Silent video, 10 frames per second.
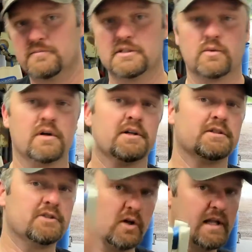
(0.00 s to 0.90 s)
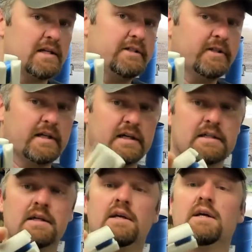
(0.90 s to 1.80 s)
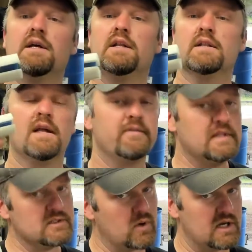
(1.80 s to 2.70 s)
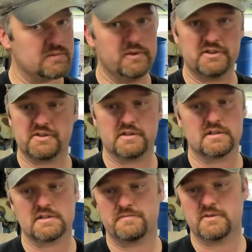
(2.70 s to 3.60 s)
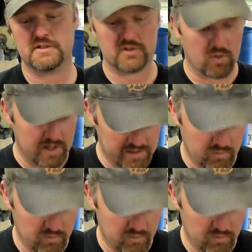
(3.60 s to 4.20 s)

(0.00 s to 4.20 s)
Just wanted to show that to you. Loving these Ross pushers, just great.